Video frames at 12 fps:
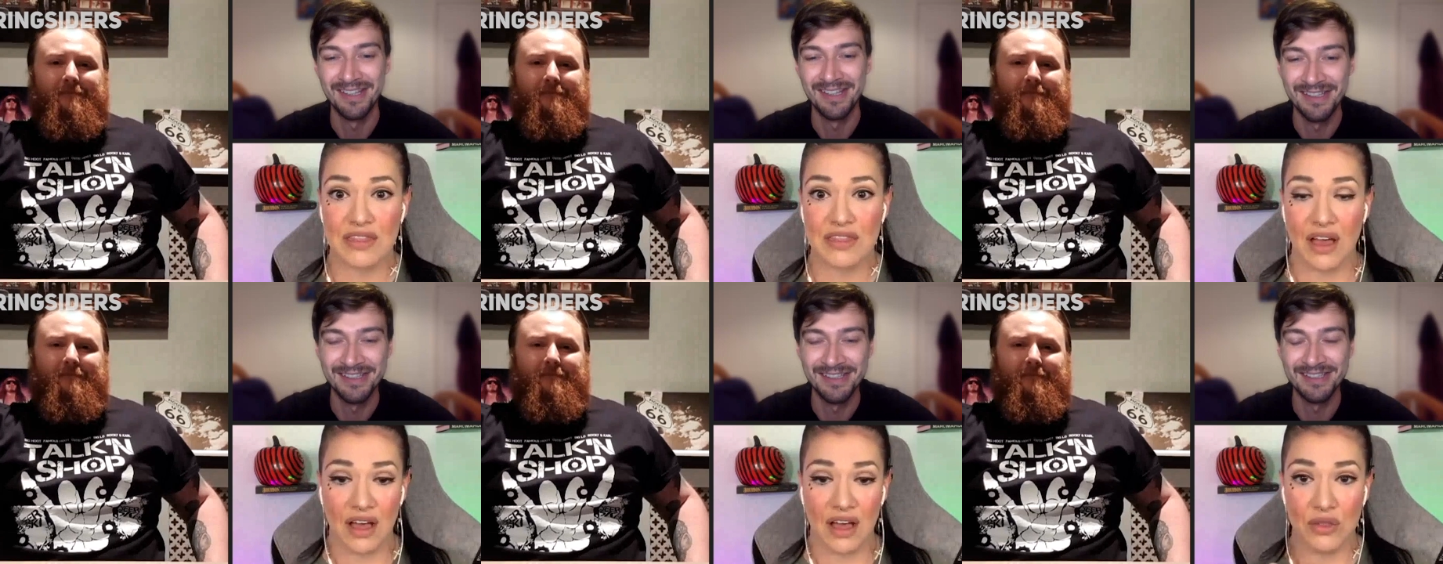Speaker 1: with
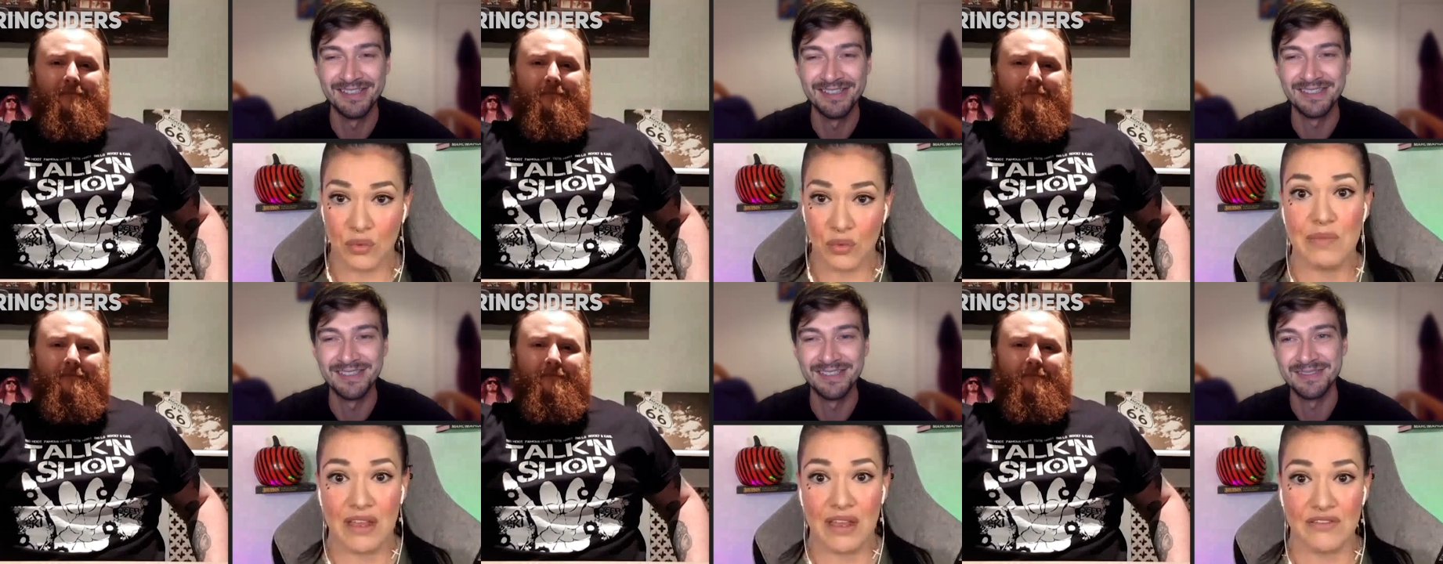all the
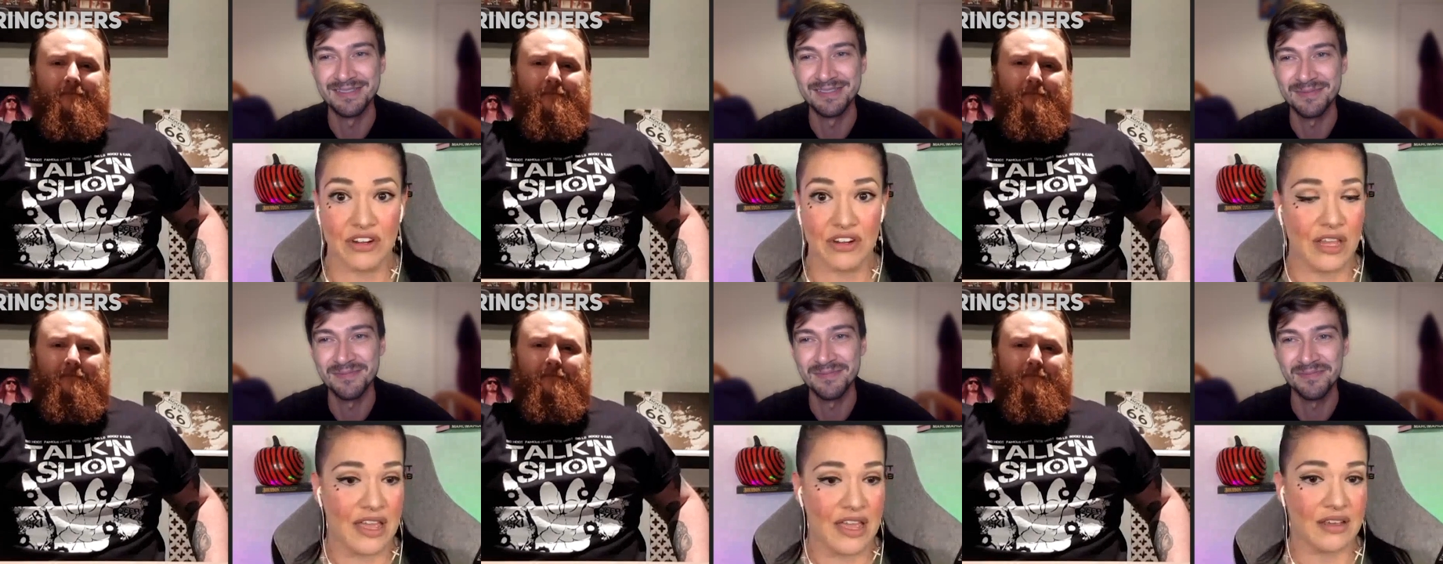women for
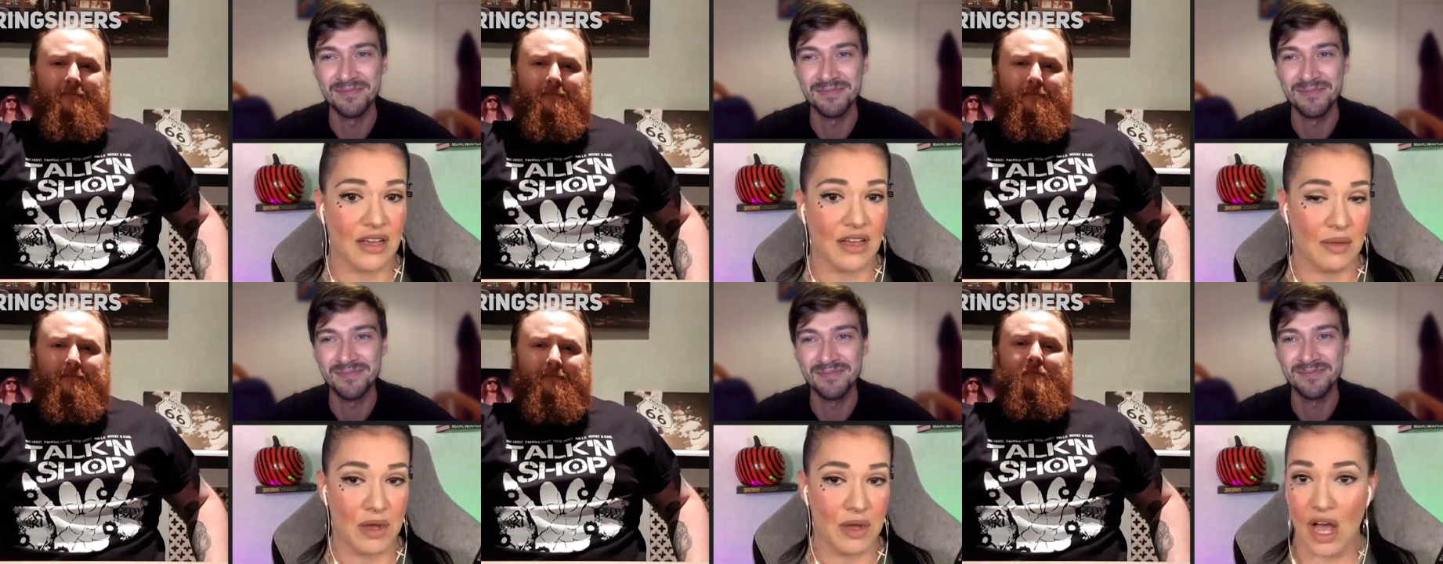like
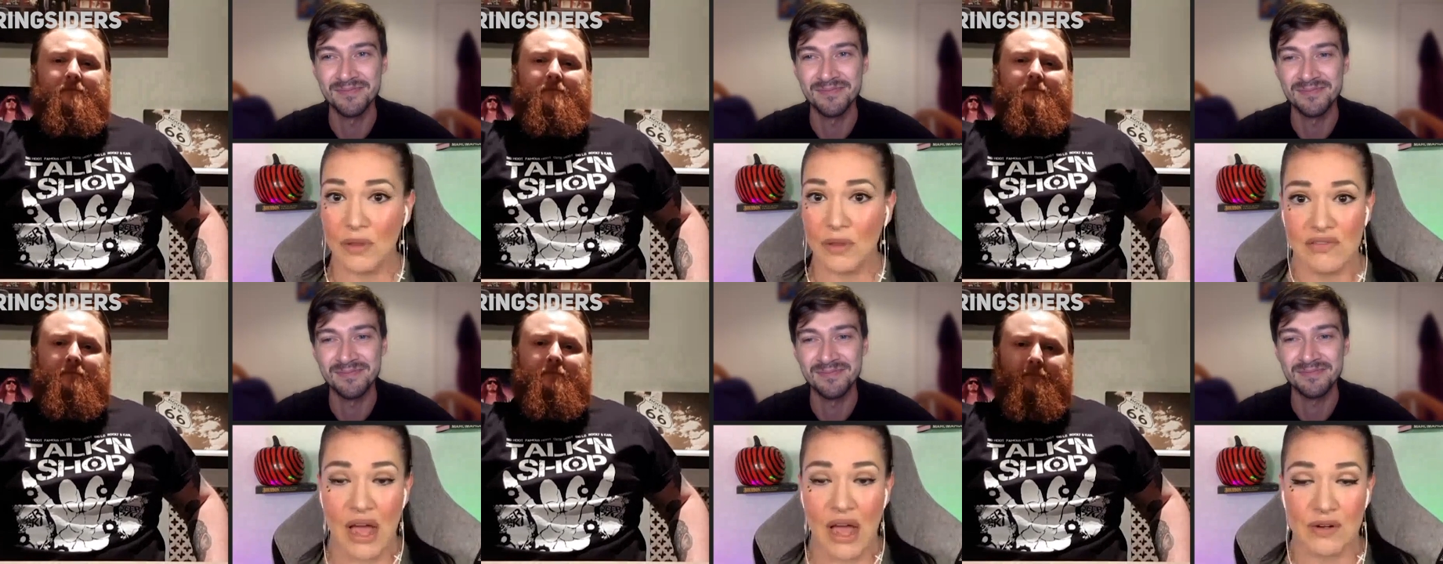um, a couple
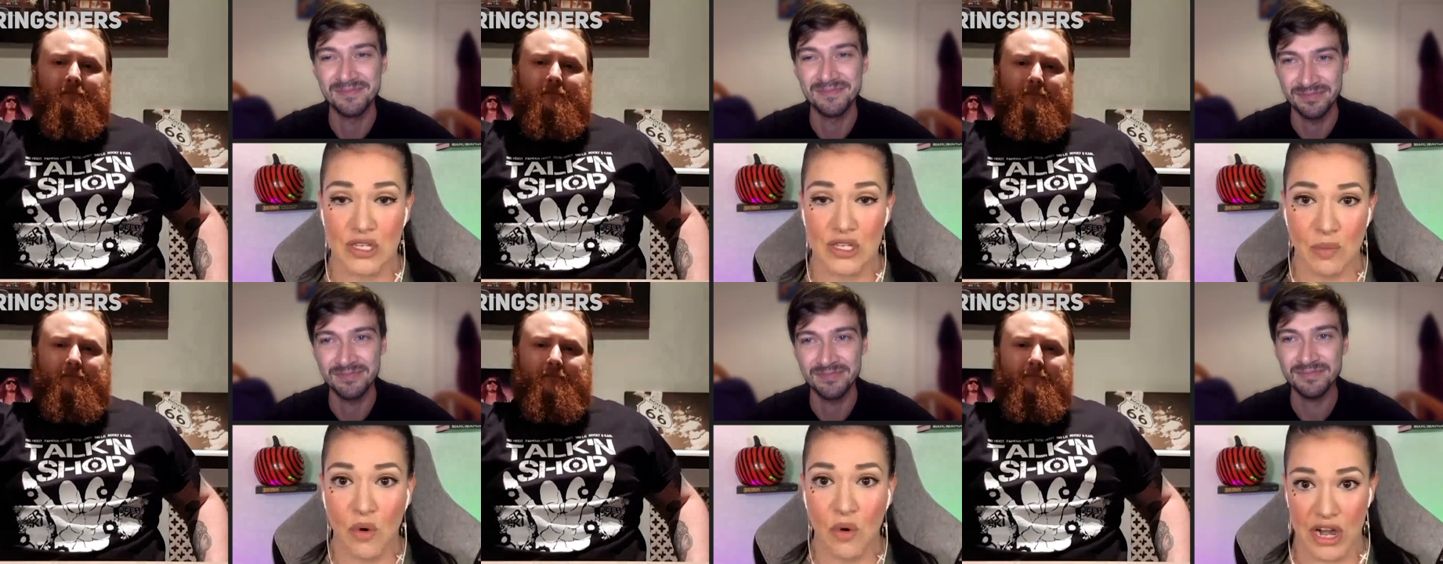of hours in
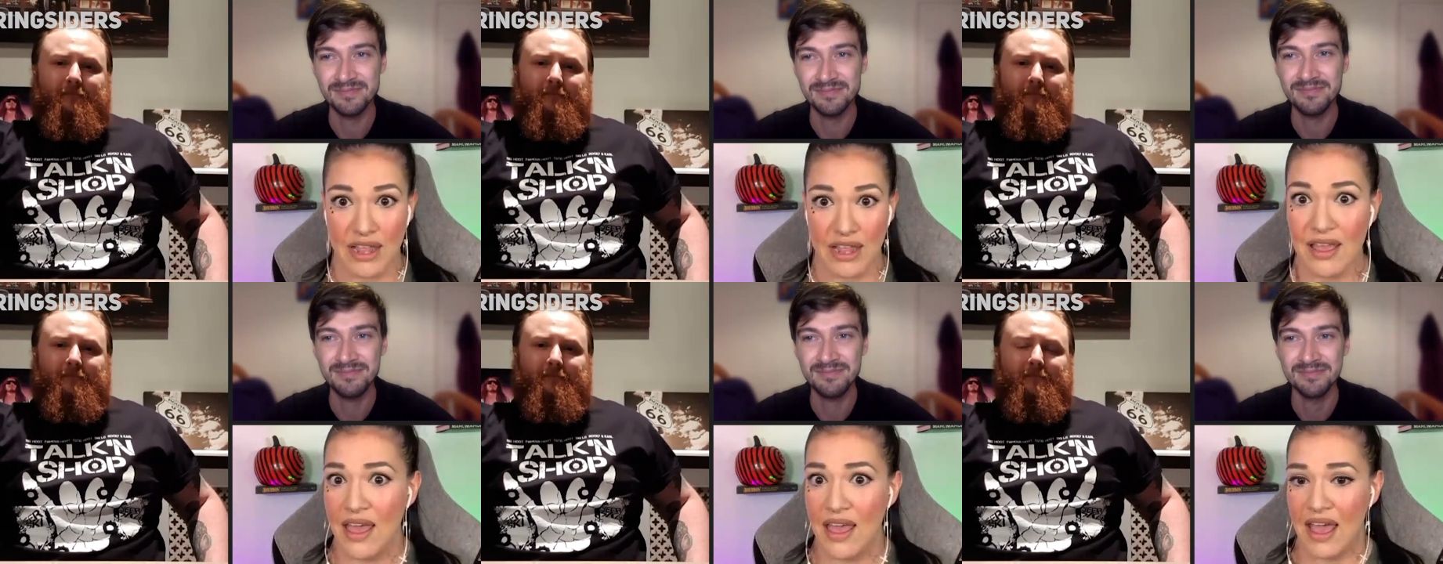the morning,